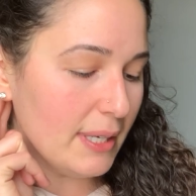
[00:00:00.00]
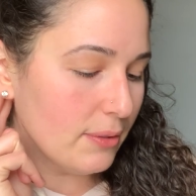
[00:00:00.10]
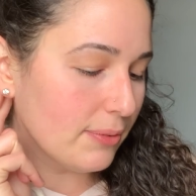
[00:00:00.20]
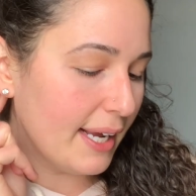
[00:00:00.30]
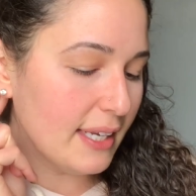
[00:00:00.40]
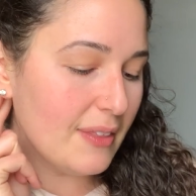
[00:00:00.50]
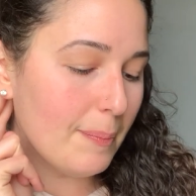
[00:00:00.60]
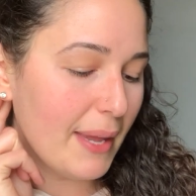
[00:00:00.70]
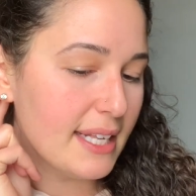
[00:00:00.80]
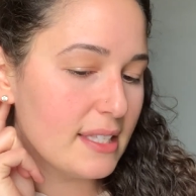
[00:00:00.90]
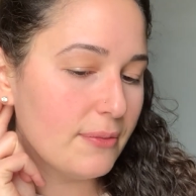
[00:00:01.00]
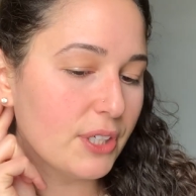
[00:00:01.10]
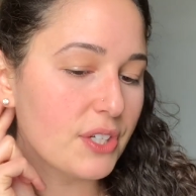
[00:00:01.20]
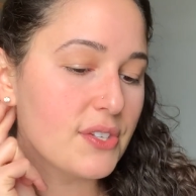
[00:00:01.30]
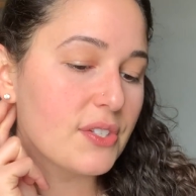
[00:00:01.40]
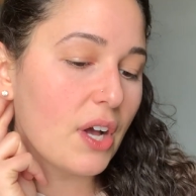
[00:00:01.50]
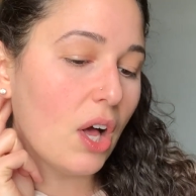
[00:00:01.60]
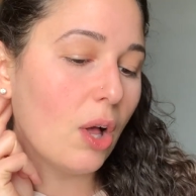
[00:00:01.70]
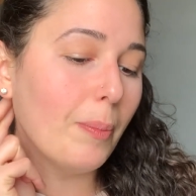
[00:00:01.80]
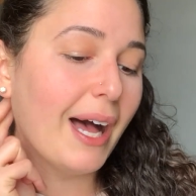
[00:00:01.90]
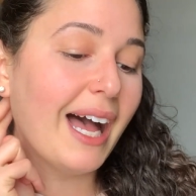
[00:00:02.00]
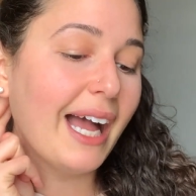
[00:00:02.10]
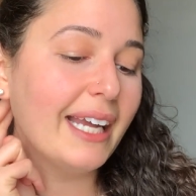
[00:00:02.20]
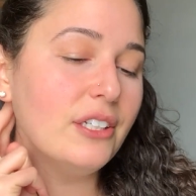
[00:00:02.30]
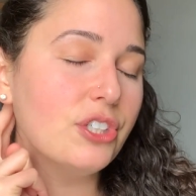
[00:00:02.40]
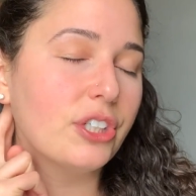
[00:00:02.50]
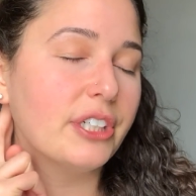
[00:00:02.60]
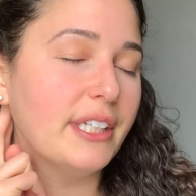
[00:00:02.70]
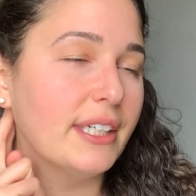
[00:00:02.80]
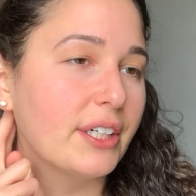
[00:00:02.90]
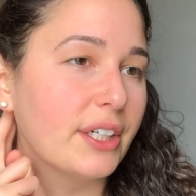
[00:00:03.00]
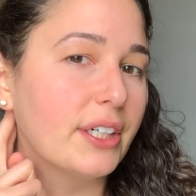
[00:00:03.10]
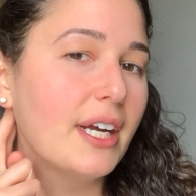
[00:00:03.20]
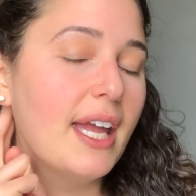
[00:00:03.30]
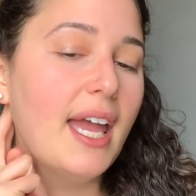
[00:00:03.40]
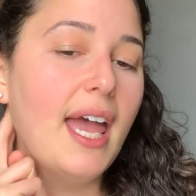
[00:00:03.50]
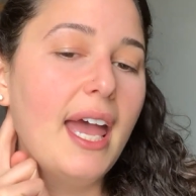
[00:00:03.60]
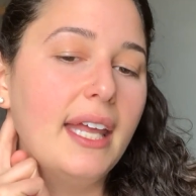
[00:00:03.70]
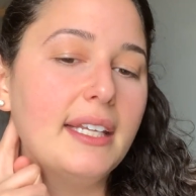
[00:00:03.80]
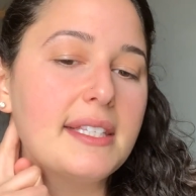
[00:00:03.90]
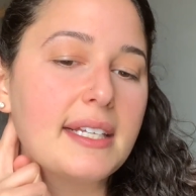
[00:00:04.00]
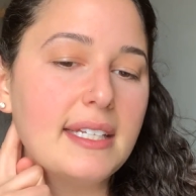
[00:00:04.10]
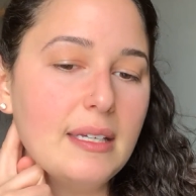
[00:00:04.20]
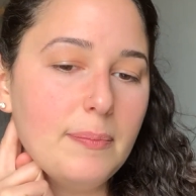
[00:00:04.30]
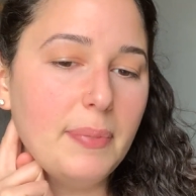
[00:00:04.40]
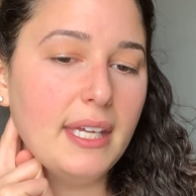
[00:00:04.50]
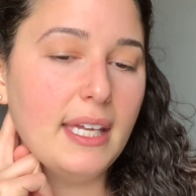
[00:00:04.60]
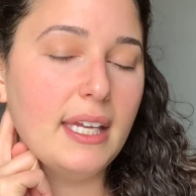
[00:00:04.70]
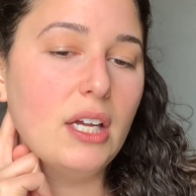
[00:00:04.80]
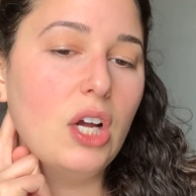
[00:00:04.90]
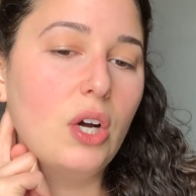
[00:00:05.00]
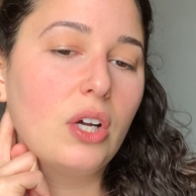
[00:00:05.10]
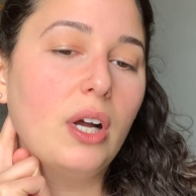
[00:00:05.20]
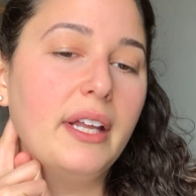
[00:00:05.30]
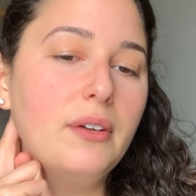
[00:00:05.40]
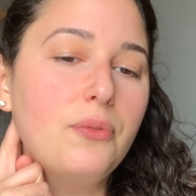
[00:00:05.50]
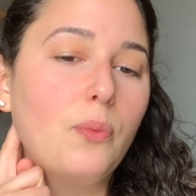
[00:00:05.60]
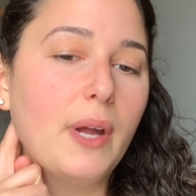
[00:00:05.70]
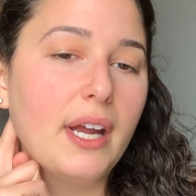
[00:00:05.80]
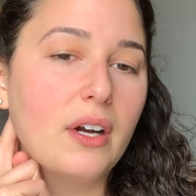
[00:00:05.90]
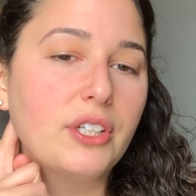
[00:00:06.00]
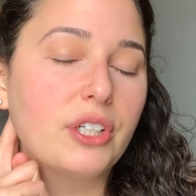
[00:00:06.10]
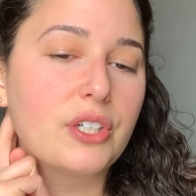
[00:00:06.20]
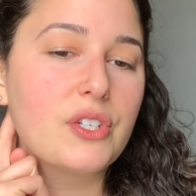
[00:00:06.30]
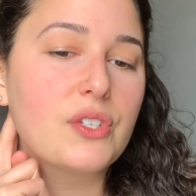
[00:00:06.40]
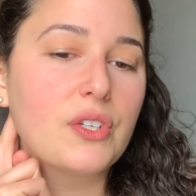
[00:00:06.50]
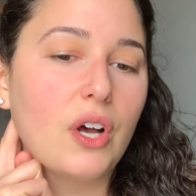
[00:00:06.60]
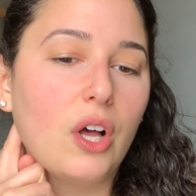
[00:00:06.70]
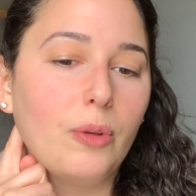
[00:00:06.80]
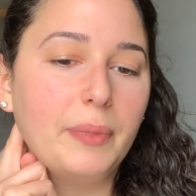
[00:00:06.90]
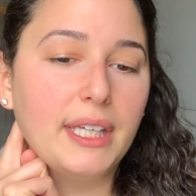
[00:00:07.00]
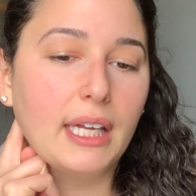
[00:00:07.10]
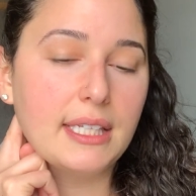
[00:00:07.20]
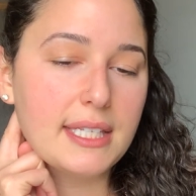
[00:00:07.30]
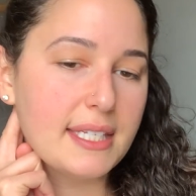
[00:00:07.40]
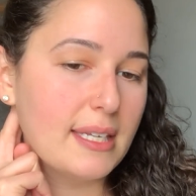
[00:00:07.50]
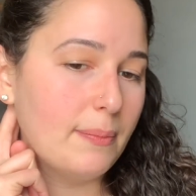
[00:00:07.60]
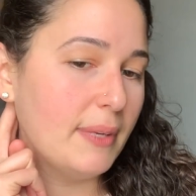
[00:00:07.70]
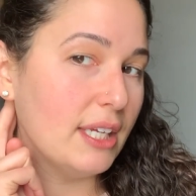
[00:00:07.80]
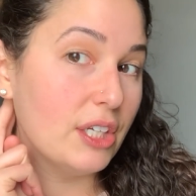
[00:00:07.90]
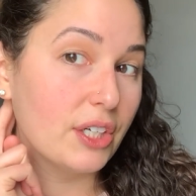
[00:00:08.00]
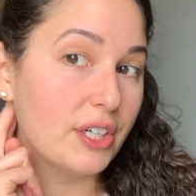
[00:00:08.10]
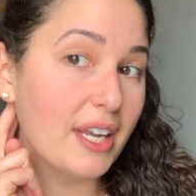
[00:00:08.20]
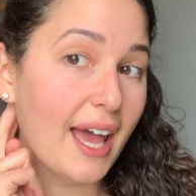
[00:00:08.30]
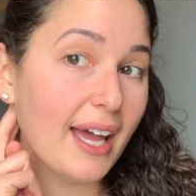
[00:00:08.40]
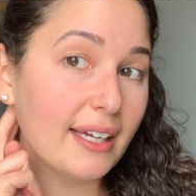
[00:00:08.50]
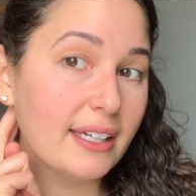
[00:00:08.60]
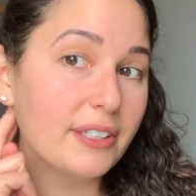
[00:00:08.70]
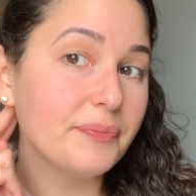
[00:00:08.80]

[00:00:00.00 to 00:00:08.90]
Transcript: be right at the base of your skull, behind your ear. And it's gonna be kind of where your skull begins to meet your neck.